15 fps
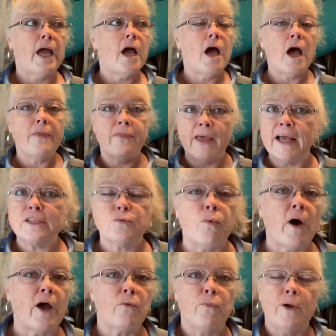That's
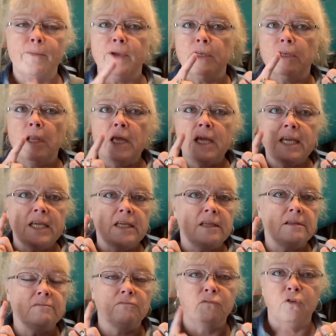why women
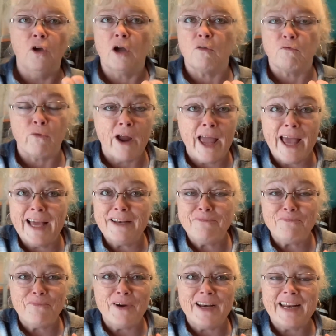look red
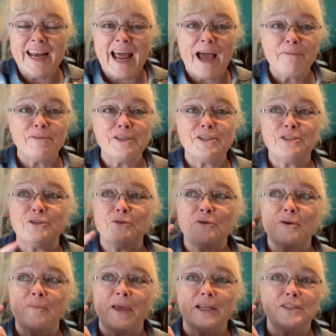when it happens to
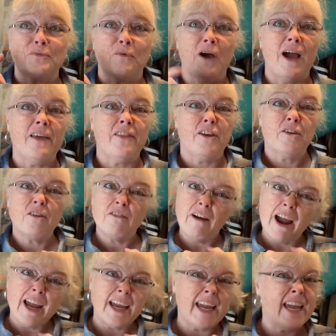them. That's why they're
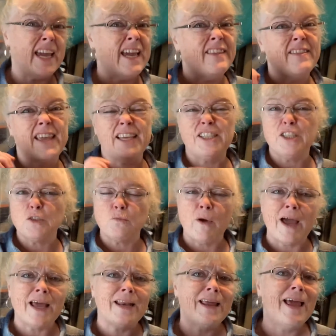cranky and they
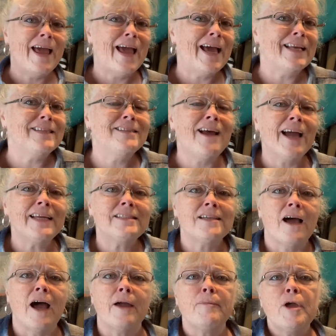sweat at
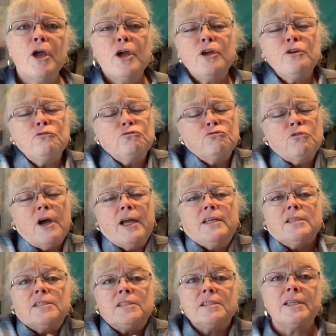nighttime. You're trying to
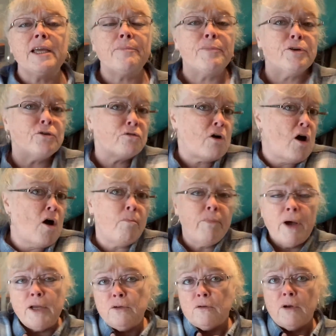sleep and you're all
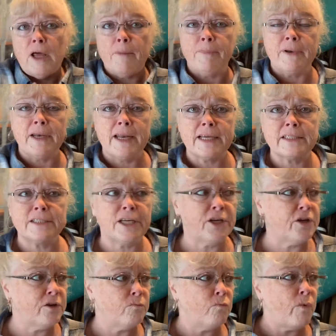bundled up and the next thing
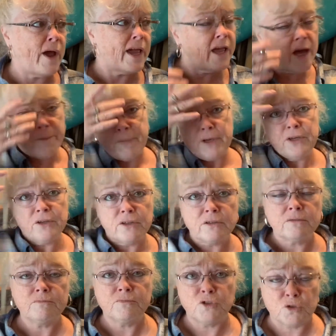you wake up and
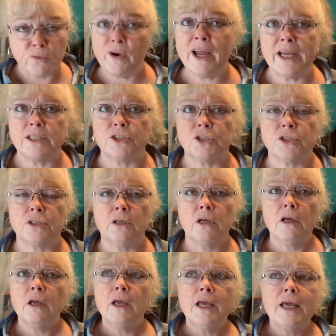you're drenched.
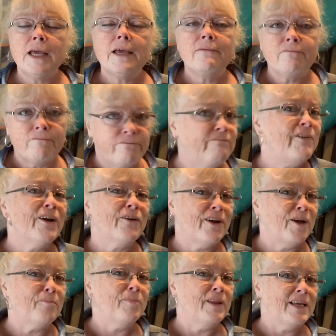Very
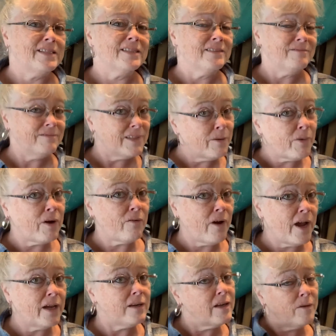unpleasant. Am I
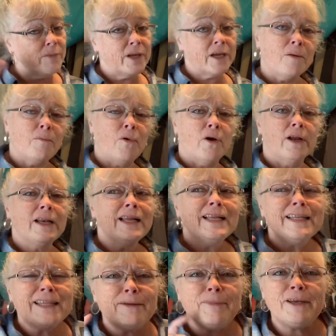right? I mean, on.
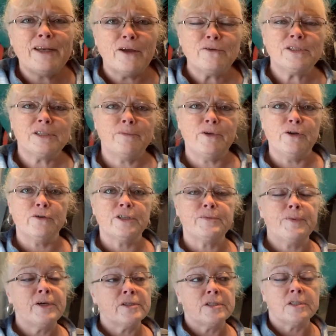Let me know some of your
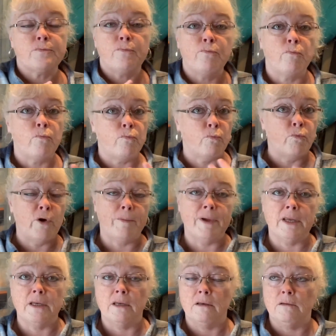experiences.
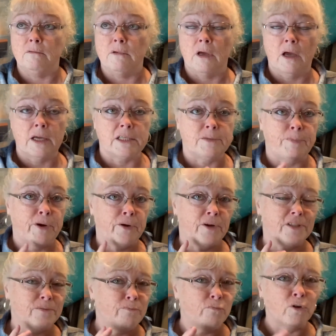Women uh,
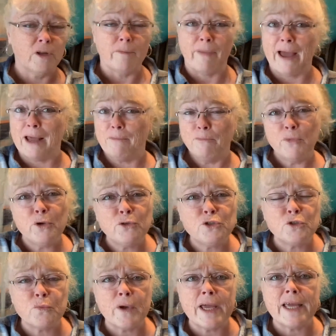experience really bad mood
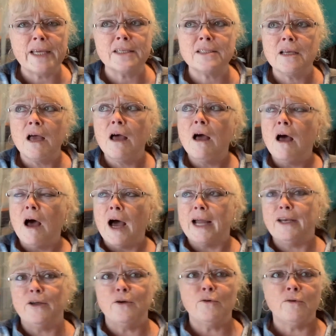swings. I
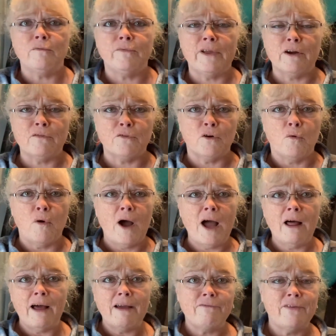know there for a
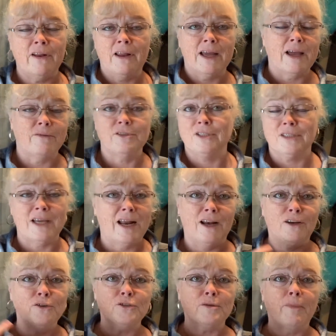while I felt like I was just kind
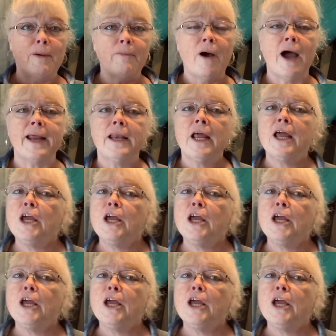of losing my mind.